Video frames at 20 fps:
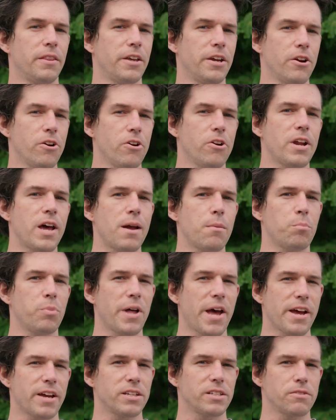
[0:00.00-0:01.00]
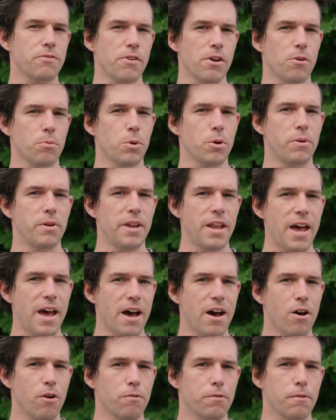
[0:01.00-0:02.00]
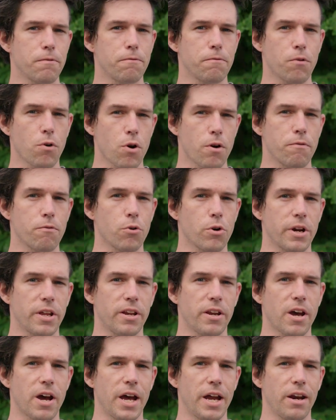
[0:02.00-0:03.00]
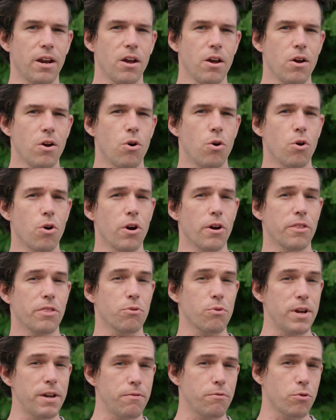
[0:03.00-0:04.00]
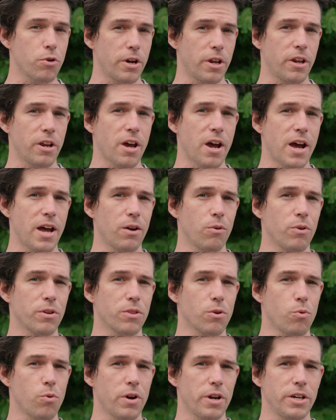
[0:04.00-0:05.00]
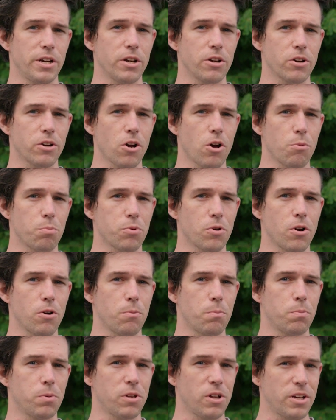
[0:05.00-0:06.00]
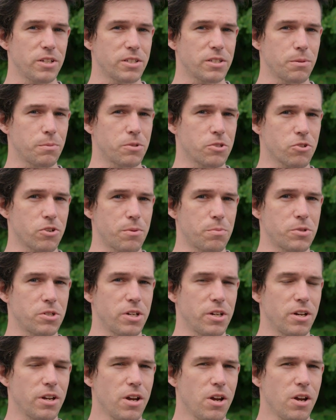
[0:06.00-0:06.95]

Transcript: The Hero nine Black is available now for four forty-nine or three forty-nine with a one-year GoPro Plus subscription,